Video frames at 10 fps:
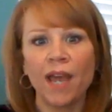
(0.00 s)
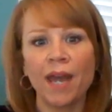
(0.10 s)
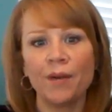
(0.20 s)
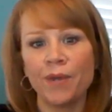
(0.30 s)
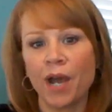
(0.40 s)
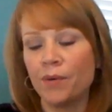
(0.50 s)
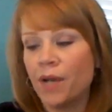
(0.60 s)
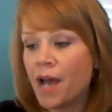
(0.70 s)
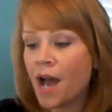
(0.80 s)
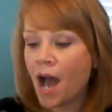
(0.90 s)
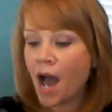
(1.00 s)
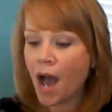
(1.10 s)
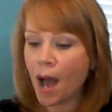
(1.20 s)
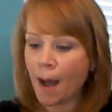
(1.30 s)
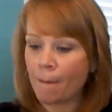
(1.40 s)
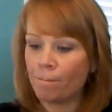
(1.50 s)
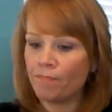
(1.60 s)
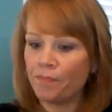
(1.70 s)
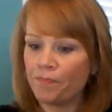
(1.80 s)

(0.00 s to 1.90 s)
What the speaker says: I don't know. And